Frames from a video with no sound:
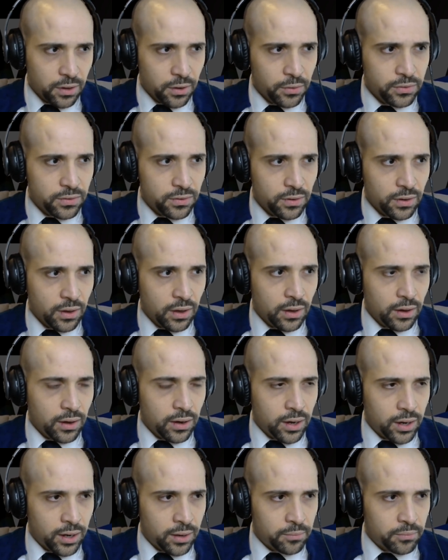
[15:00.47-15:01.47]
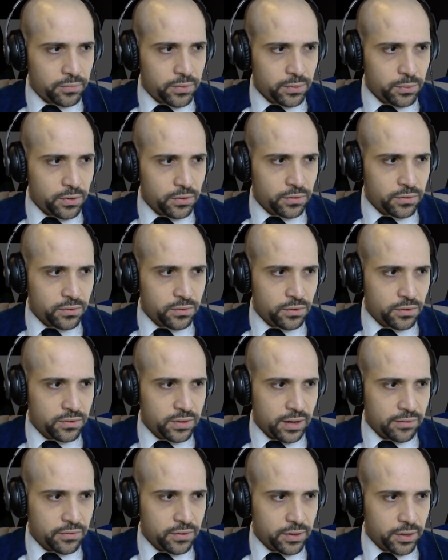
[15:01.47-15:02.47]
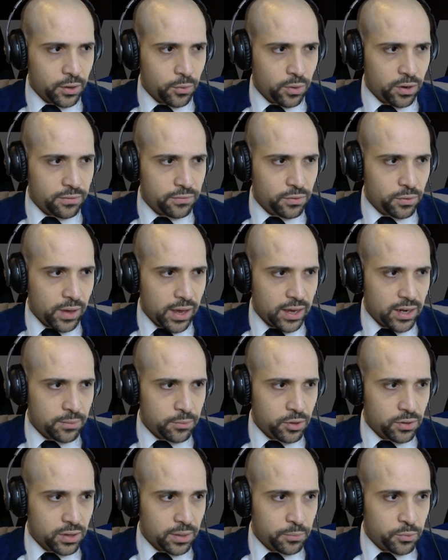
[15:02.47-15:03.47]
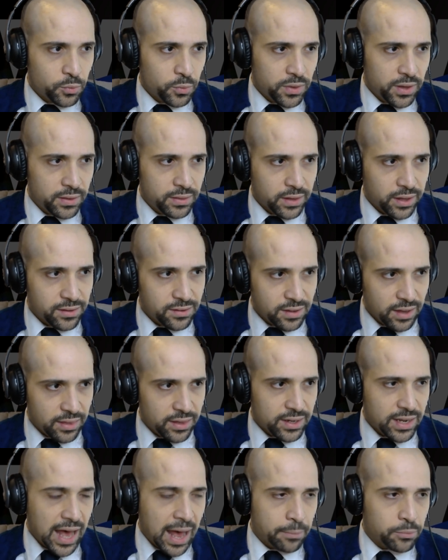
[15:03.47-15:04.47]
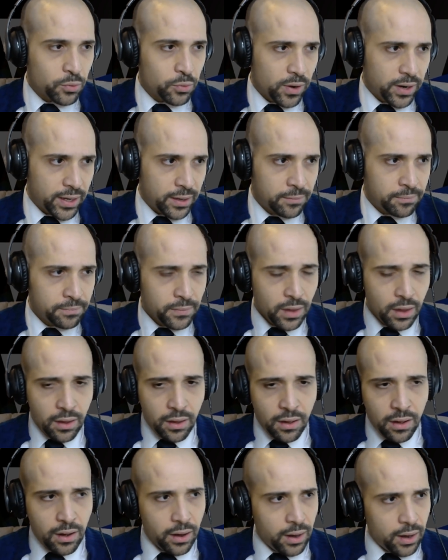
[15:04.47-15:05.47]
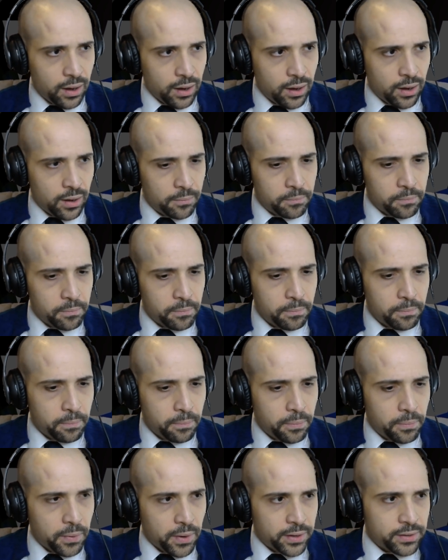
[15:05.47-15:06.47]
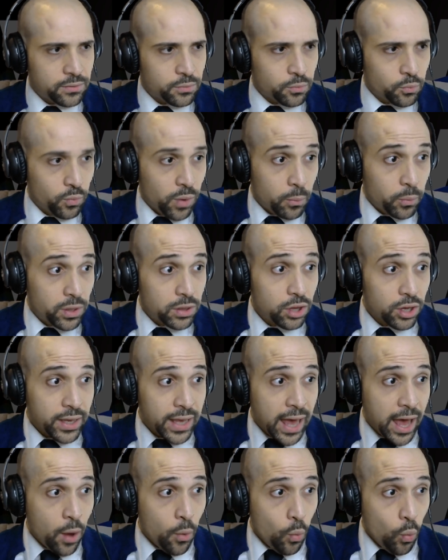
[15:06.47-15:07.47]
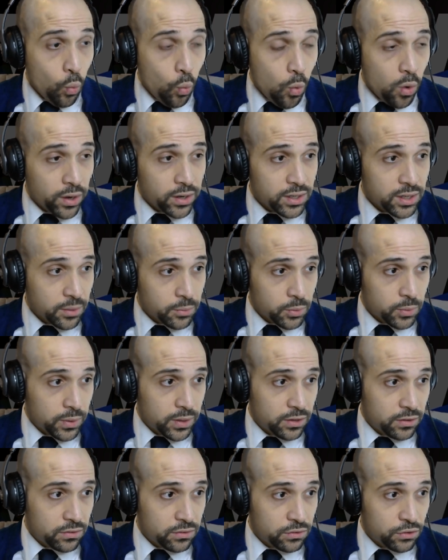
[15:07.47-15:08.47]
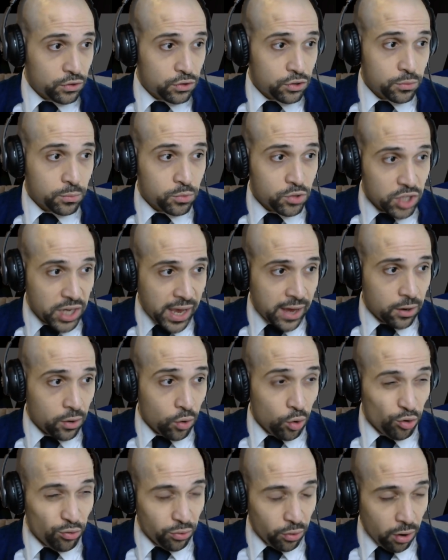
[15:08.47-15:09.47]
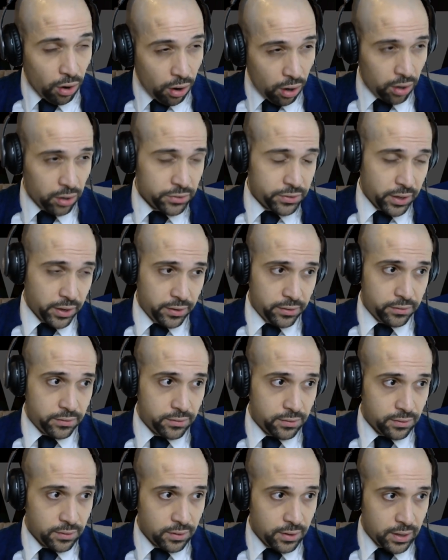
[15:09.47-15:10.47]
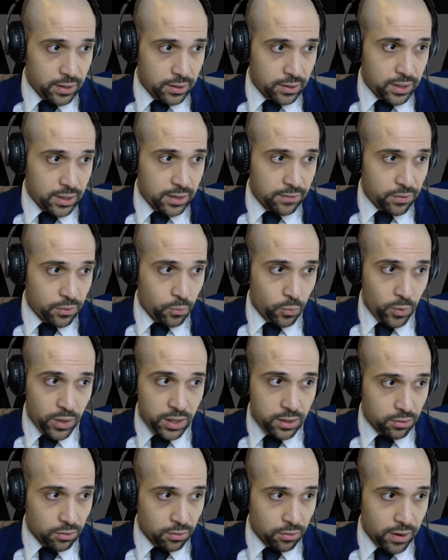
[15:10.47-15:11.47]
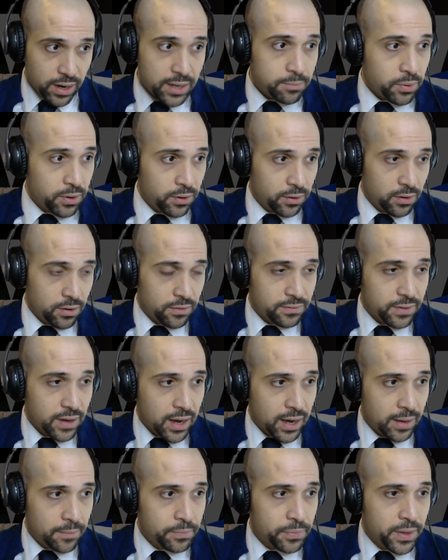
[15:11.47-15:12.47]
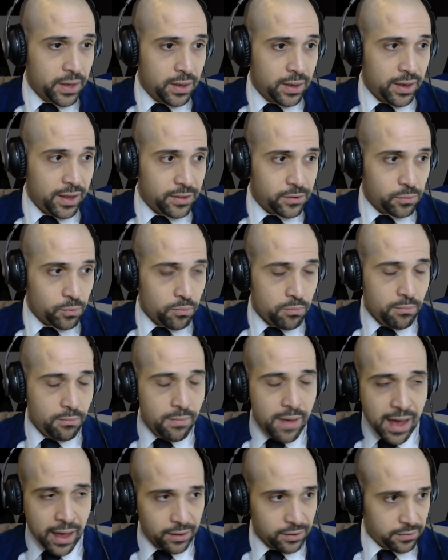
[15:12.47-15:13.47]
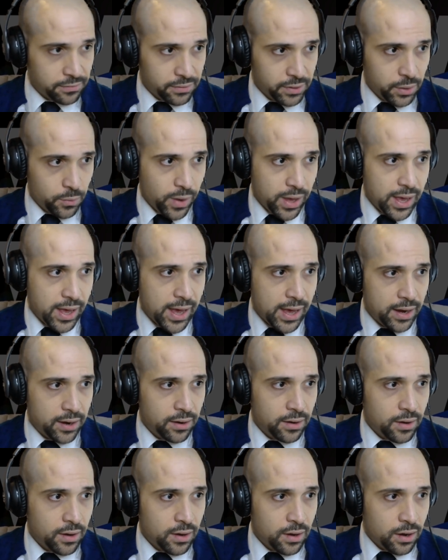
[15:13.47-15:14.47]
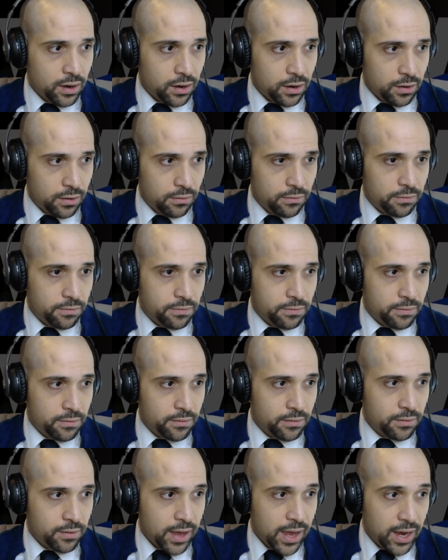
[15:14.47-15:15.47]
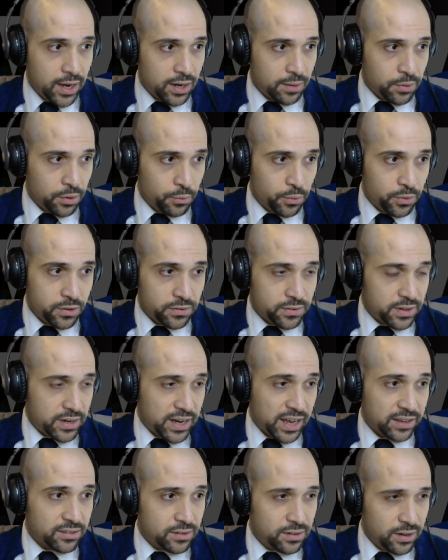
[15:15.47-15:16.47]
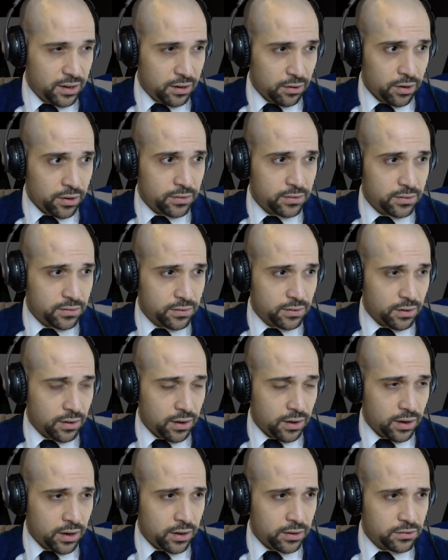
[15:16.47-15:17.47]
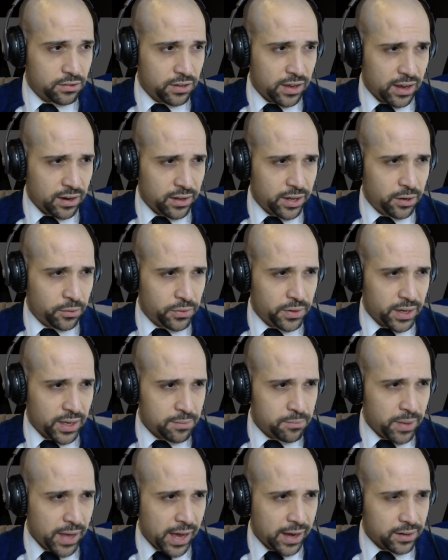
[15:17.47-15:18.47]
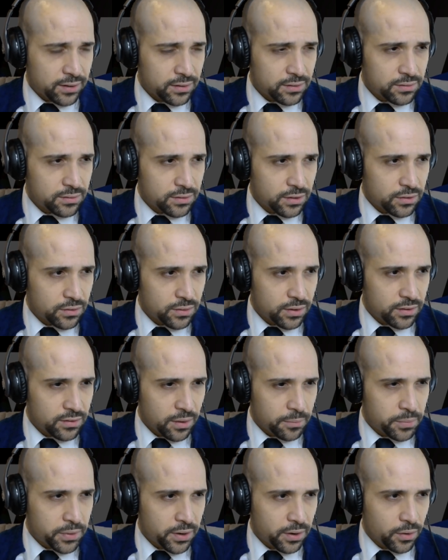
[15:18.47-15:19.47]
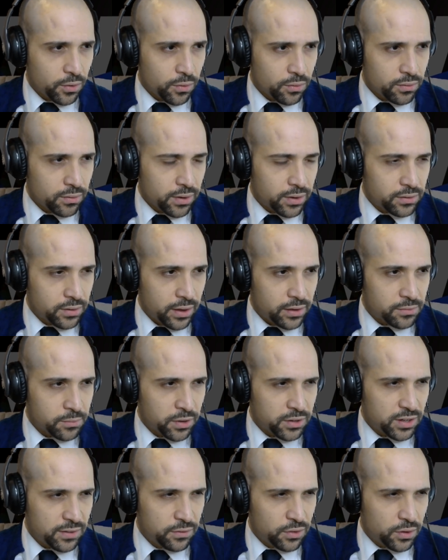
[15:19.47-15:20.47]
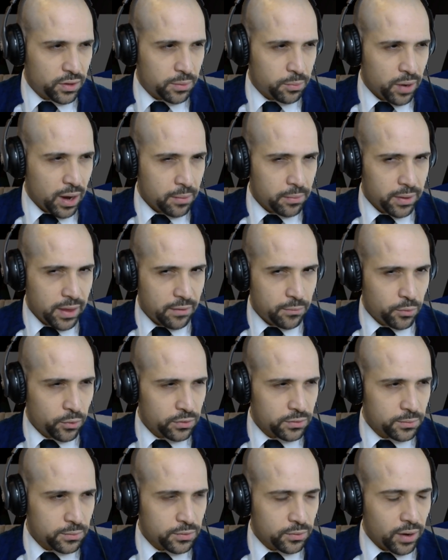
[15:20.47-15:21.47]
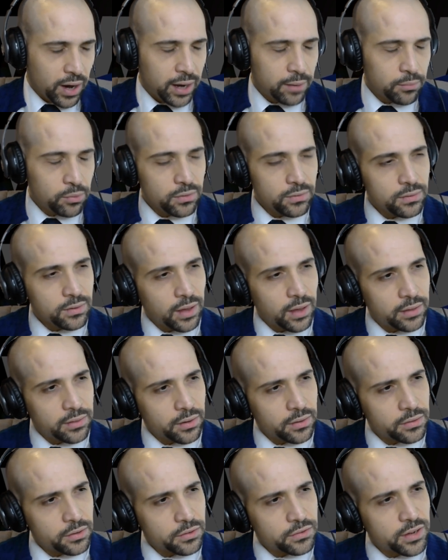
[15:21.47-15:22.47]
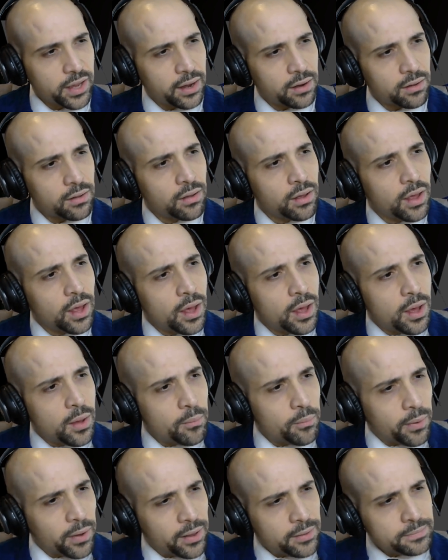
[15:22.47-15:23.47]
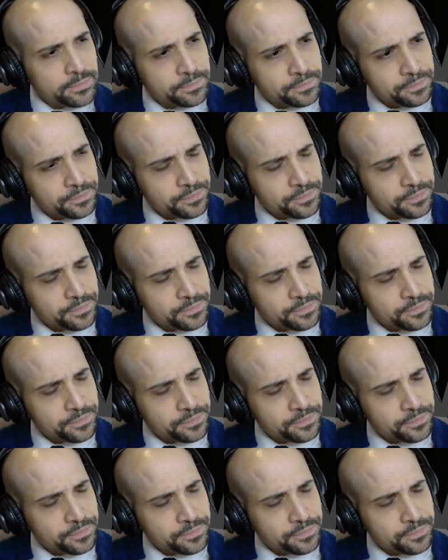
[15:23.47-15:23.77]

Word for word: close. Um, there's there's definitely quite a few AEW clips within, let's say, the top 20. Um, but when we look at what WWE's YouTube channel overall does in a given week or any period of time, it's massively way ahead of AEW, which is the next nearest uh, channel. I don't think Impact is, is, is up there as much, even though they probably have more subscribers on their on their channel. But